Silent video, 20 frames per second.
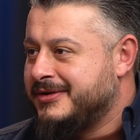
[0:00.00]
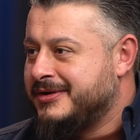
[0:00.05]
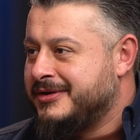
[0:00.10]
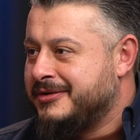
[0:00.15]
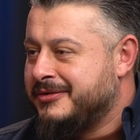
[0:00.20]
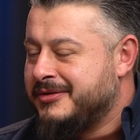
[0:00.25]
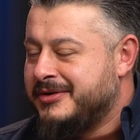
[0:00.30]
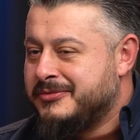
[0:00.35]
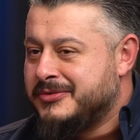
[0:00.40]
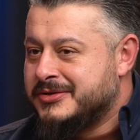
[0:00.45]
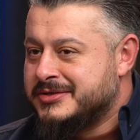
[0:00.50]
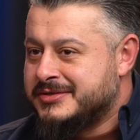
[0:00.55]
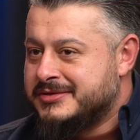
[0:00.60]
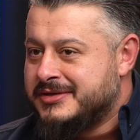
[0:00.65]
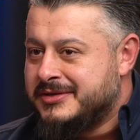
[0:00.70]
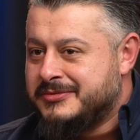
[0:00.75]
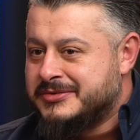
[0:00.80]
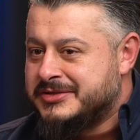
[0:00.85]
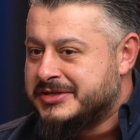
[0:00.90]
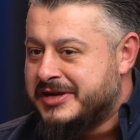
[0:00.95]
You know, he
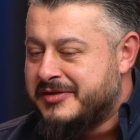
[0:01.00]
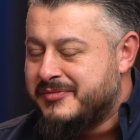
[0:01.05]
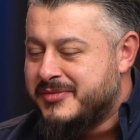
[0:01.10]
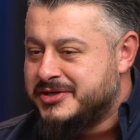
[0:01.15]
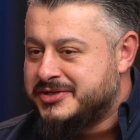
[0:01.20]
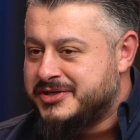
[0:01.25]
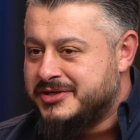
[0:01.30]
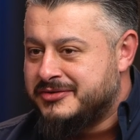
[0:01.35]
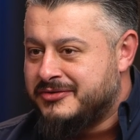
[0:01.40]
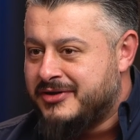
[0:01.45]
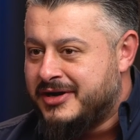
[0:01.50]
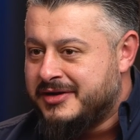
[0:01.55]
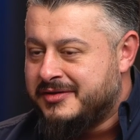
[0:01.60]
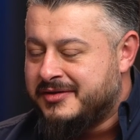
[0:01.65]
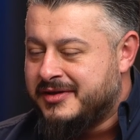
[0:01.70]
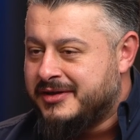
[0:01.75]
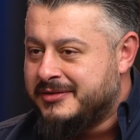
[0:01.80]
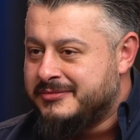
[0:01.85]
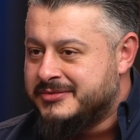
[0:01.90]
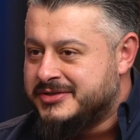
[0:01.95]
wasn't commissioned or
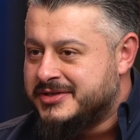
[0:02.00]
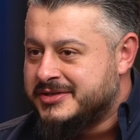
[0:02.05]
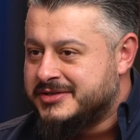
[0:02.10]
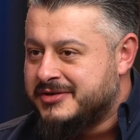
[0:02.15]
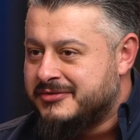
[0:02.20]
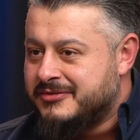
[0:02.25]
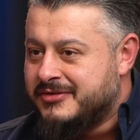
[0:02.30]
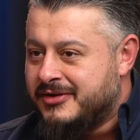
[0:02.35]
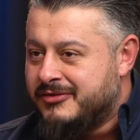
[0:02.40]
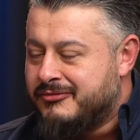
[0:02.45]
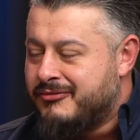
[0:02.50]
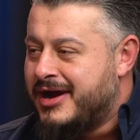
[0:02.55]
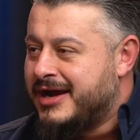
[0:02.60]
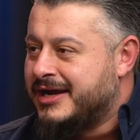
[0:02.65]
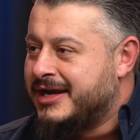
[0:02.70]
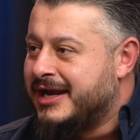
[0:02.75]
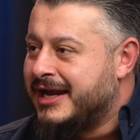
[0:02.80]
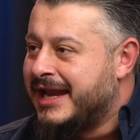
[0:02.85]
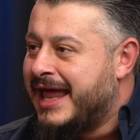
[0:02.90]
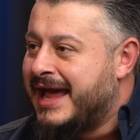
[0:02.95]
anything. He was just a
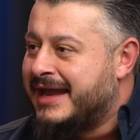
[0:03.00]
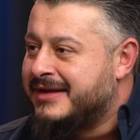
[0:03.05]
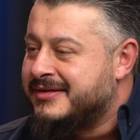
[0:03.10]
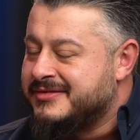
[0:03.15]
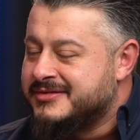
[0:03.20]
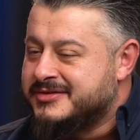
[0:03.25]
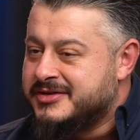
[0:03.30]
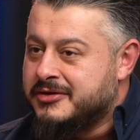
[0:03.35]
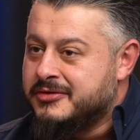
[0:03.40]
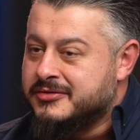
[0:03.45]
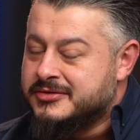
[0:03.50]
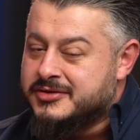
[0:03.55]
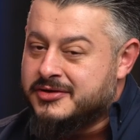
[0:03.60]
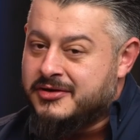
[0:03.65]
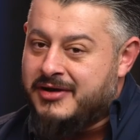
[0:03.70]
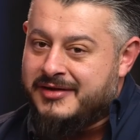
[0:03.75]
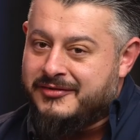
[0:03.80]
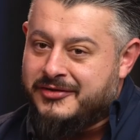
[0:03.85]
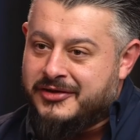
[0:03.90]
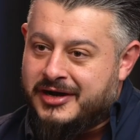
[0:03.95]
regular lad. So
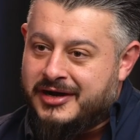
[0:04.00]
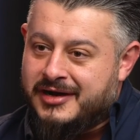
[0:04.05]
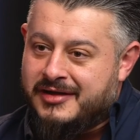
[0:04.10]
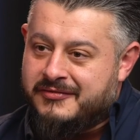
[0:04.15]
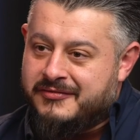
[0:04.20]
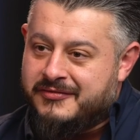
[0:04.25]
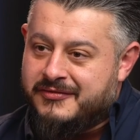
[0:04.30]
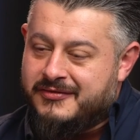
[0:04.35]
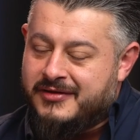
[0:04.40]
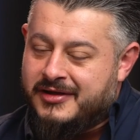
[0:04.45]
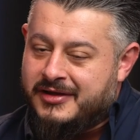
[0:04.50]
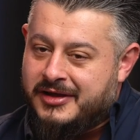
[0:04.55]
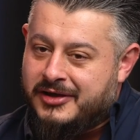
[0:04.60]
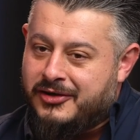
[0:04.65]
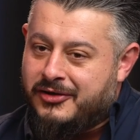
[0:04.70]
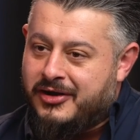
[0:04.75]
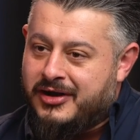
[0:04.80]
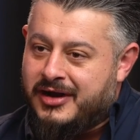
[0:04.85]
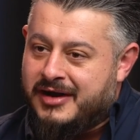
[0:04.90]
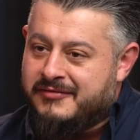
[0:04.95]
I've got a lot
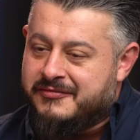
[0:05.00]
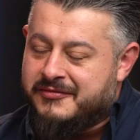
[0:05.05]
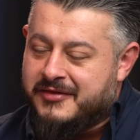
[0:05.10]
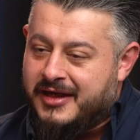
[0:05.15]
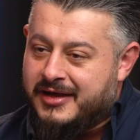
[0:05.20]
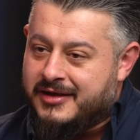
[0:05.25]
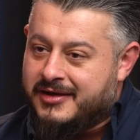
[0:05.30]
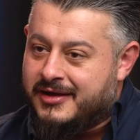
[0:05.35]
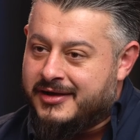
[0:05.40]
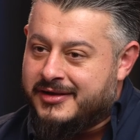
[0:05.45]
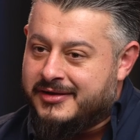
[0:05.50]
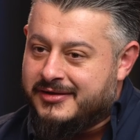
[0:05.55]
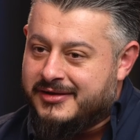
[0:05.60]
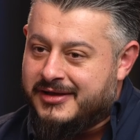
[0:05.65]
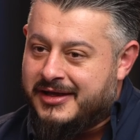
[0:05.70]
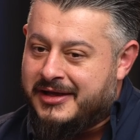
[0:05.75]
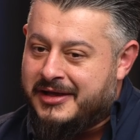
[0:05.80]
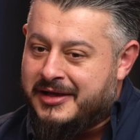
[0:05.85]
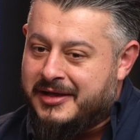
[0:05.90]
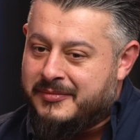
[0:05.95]
of love for that guy.
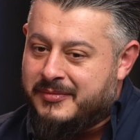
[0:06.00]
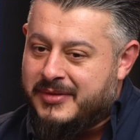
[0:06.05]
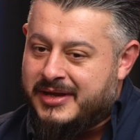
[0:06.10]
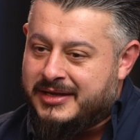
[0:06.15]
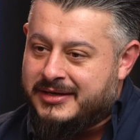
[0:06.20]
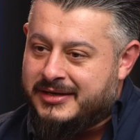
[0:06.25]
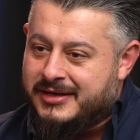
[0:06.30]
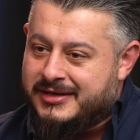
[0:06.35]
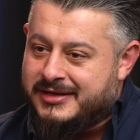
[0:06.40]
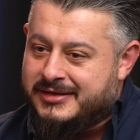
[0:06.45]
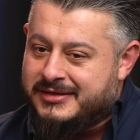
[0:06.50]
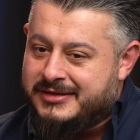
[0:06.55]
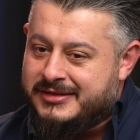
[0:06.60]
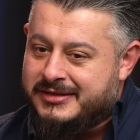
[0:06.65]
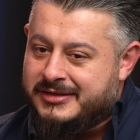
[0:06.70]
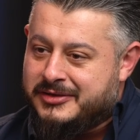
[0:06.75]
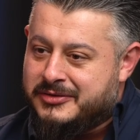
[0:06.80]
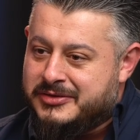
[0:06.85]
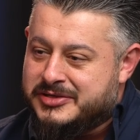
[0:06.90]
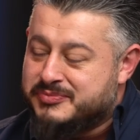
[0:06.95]
And
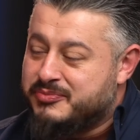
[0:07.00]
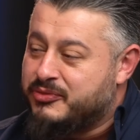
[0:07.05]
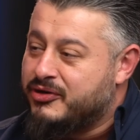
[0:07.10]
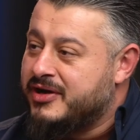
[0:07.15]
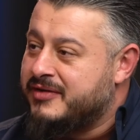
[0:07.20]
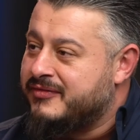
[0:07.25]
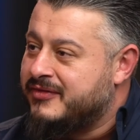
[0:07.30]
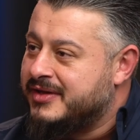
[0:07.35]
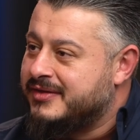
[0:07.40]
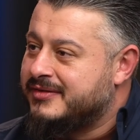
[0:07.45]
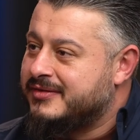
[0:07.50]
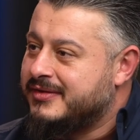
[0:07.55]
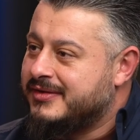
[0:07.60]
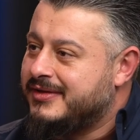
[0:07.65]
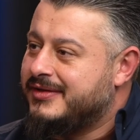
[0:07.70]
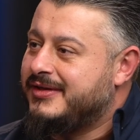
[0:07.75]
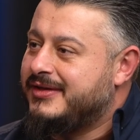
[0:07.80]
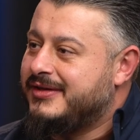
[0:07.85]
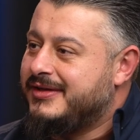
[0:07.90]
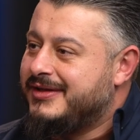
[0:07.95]
you know, his private
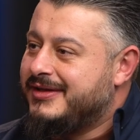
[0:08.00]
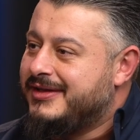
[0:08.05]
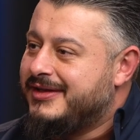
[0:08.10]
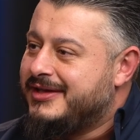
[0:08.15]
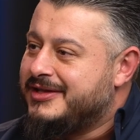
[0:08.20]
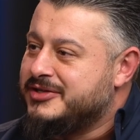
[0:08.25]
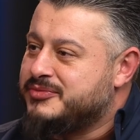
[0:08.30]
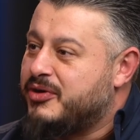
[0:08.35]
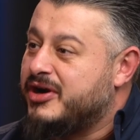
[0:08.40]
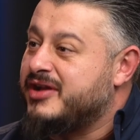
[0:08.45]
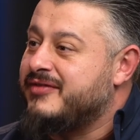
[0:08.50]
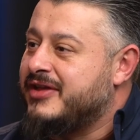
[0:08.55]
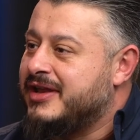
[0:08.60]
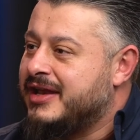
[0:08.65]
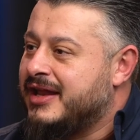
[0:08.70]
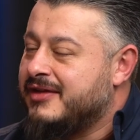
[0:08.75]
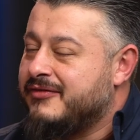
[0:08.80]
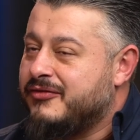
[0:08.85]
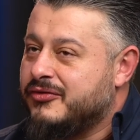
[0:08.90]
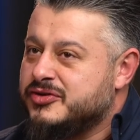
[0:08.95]

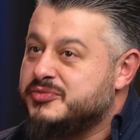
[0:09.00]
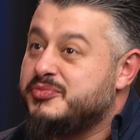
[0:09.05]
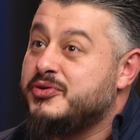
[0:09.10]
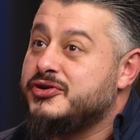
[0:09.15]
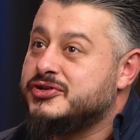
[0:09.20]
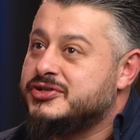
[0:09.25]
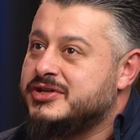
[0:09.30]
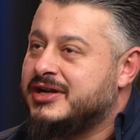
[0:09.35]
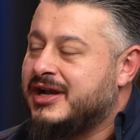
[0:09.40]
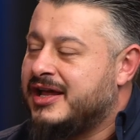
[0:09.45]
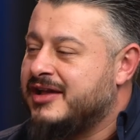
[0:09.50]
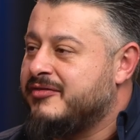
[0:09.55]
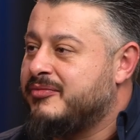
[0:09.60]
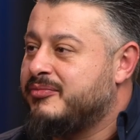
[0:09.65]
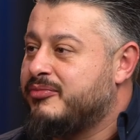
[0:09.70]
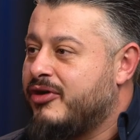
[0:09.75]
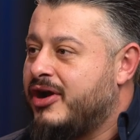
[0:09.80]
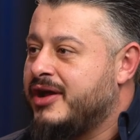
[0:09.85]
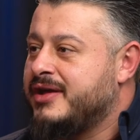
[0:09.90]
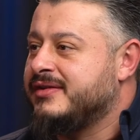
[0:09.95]
life or his personal life
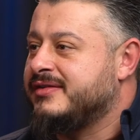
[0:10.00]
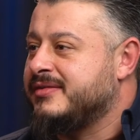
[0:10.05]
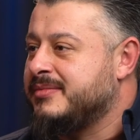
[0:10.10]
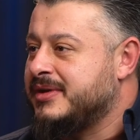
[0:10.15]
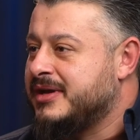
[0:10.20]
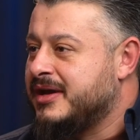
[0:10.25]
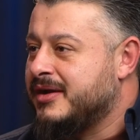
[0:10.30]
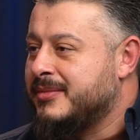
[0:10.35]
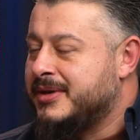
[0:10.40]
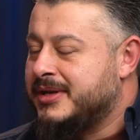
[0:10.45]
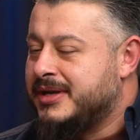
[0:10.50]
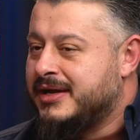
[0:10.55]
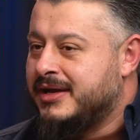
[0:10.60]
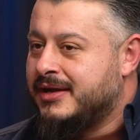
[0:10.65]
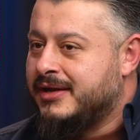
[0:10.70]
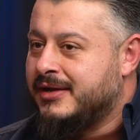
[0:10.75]
prior to becoming